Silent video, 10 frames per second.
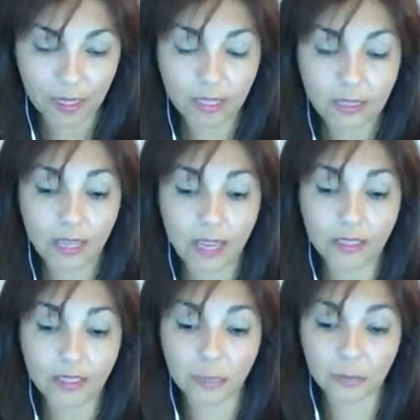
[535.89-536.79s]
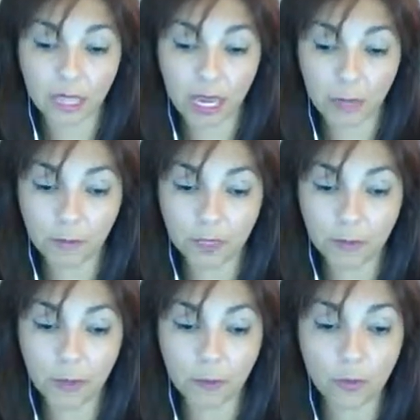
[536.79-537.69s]
is that
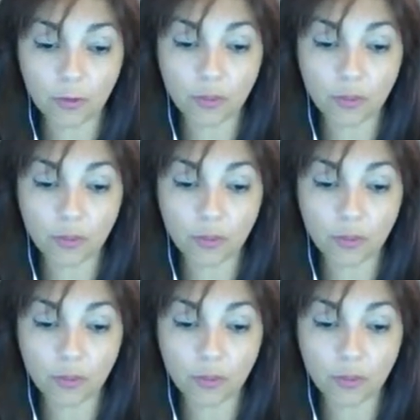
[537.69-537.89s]
sometimes people